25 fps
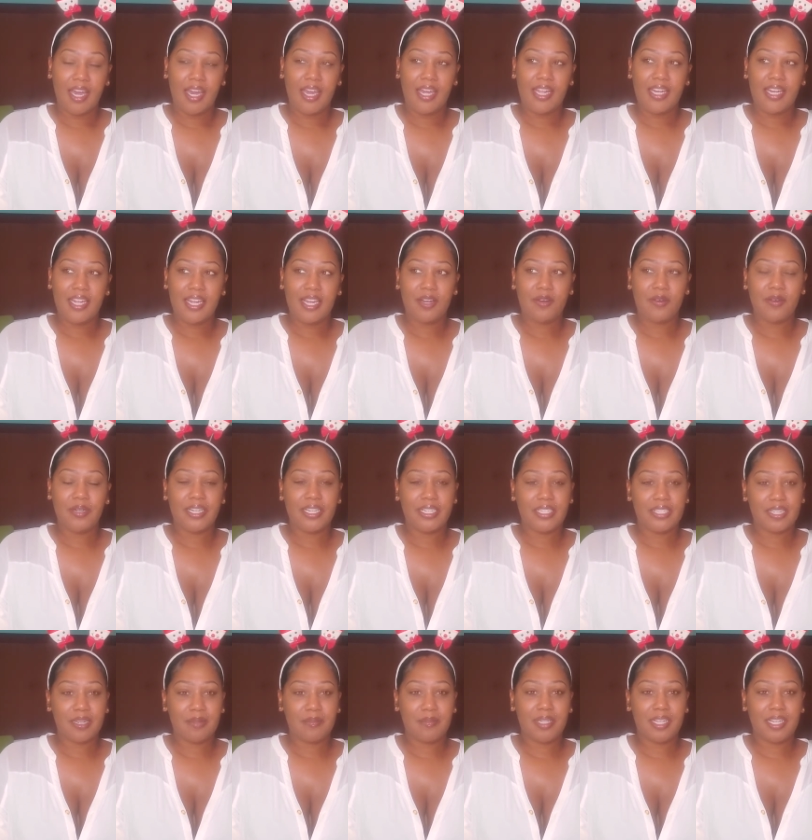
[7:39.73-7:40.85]
and then go get
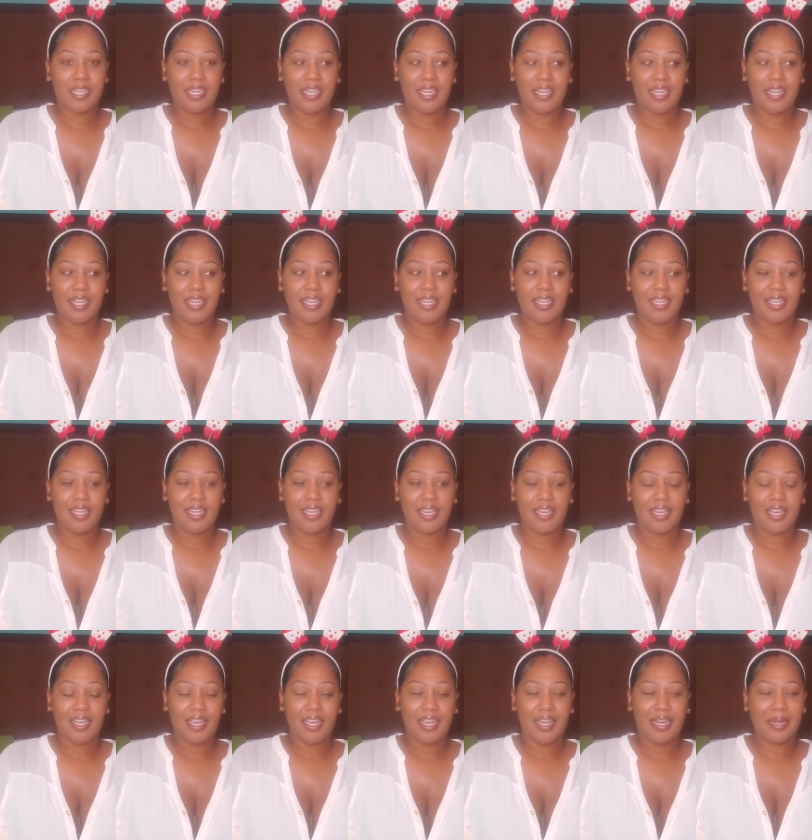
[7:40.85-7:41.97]
something to eat.
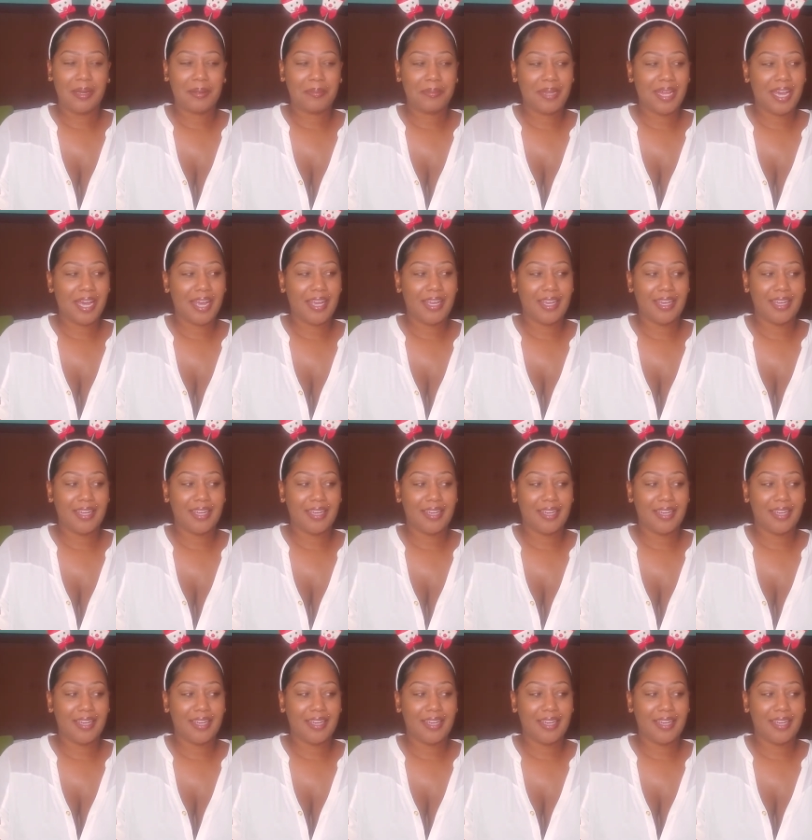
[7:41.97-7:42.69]
And I'm like